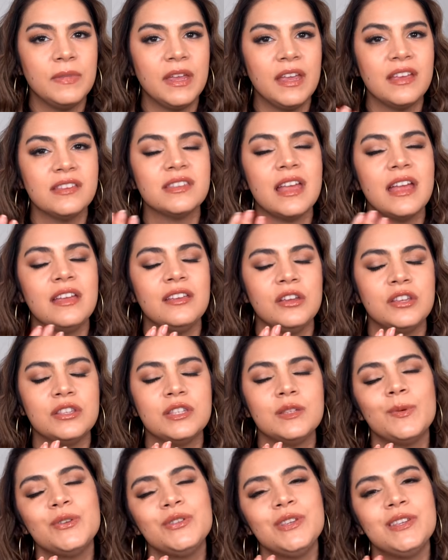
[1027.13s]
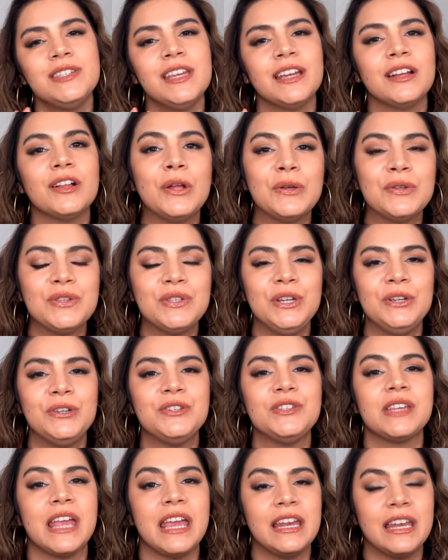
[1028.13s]
because it's supposed to sit close to your
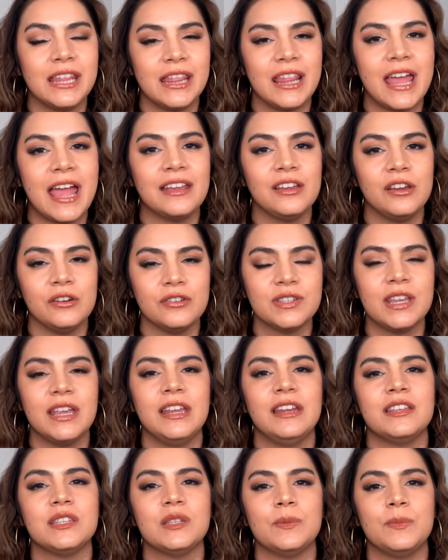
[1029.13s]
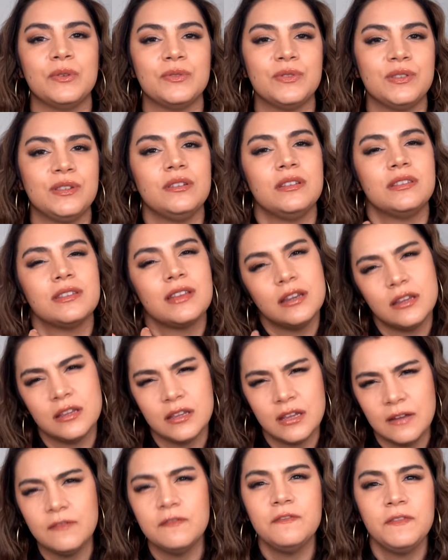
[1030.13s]
skin and that your skin is supposed to it's going
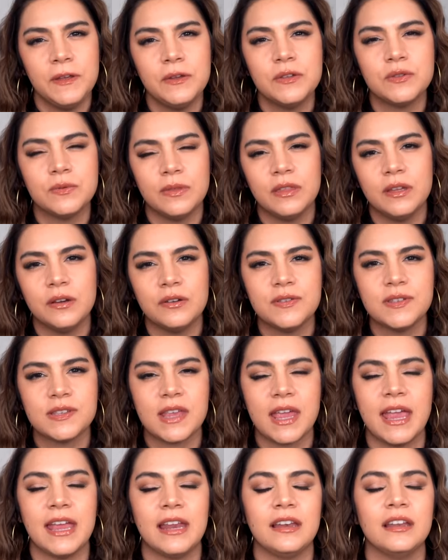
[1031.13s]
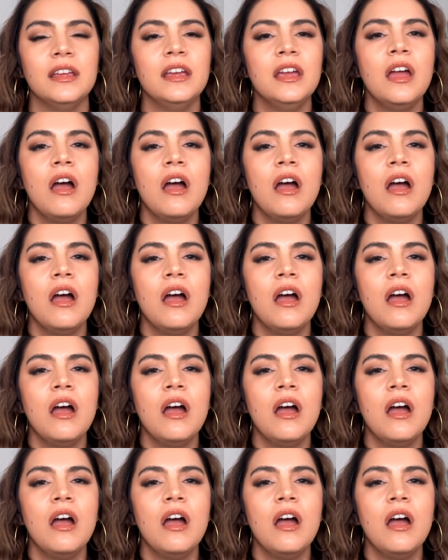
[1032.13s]
to infuse with your skin